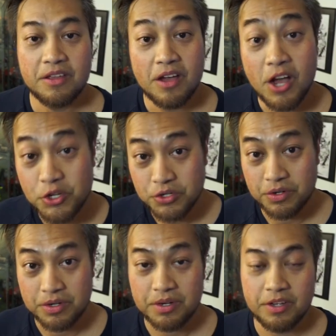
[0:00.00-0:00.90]
the
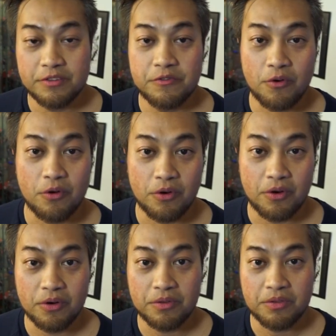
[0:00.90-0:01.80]
auction is
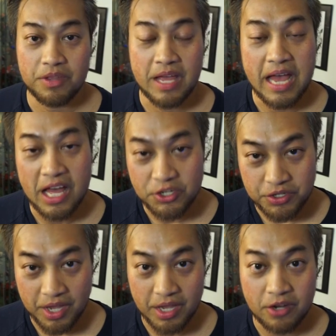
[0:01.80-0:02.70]
for the
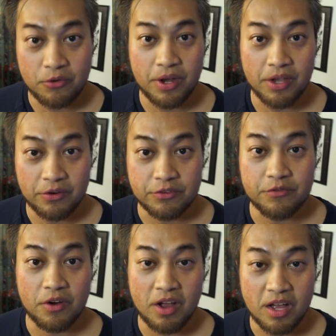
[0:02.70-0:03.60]
hashtag Creators
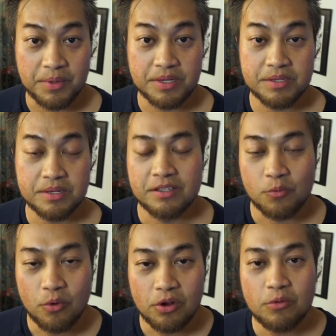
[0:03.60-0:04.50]
for Comics. It's a
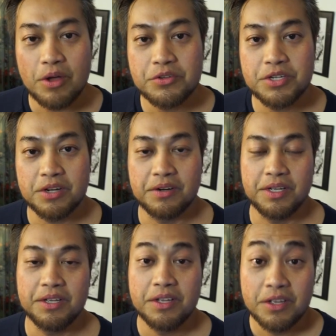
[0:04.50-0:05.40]
worthwhile
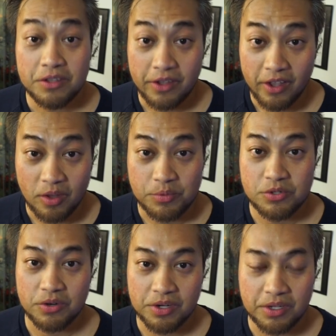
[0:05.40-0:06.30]
charity to help
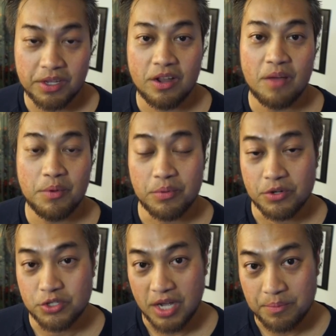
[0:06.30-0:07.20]
struggling comic
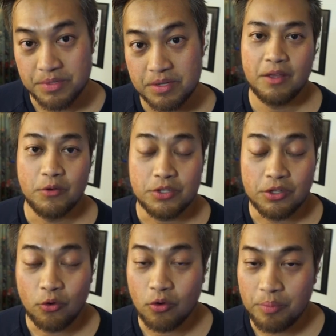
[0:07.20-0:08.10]
book shops. It was a
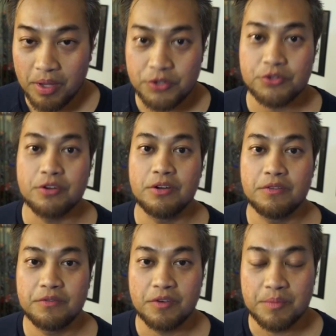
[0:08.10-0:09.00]
total pleasure
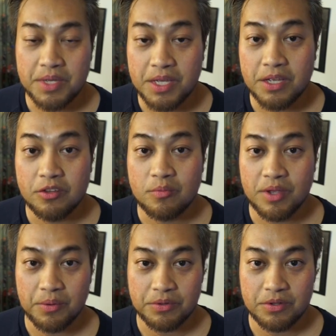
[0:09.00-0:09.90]
for me to be
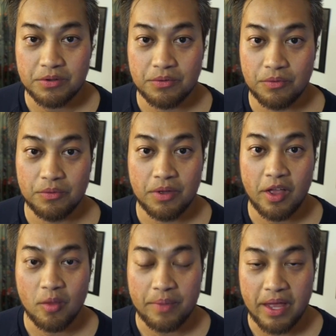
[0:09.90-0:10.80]
able to
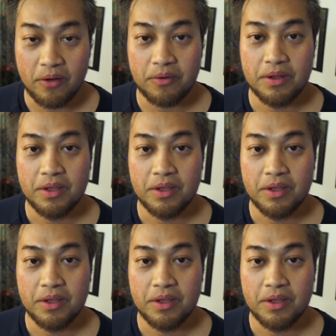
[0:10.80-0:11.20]
help out